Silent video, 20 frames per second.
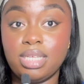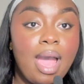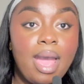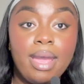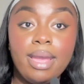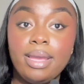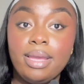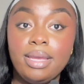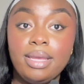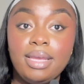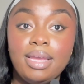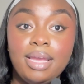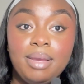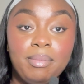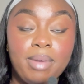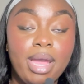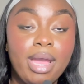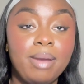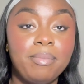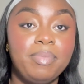I
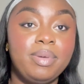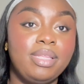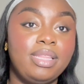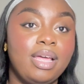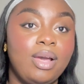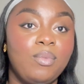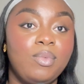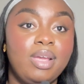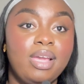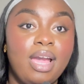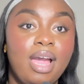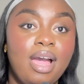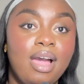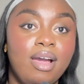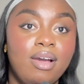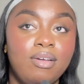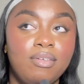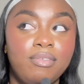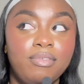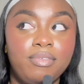am happy that we
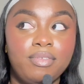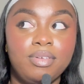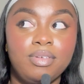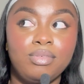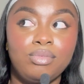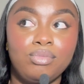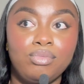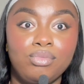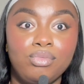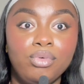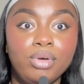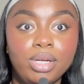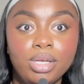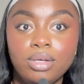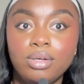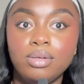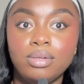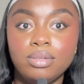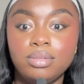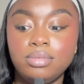have
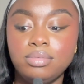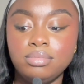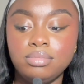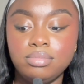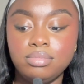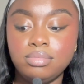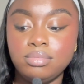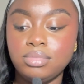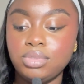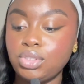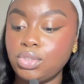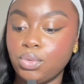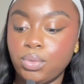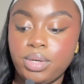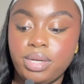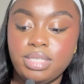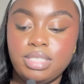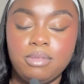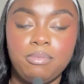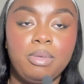real
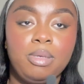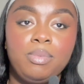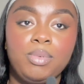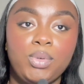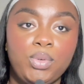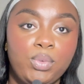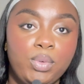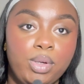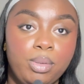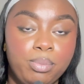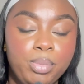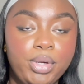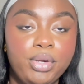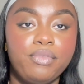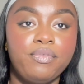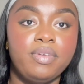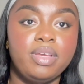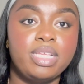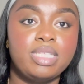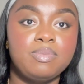stories of people who are
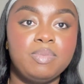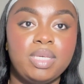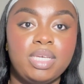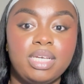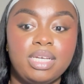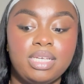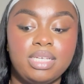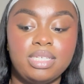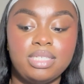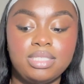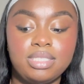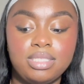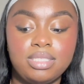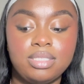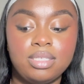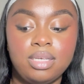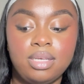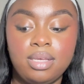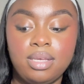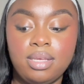imperfect because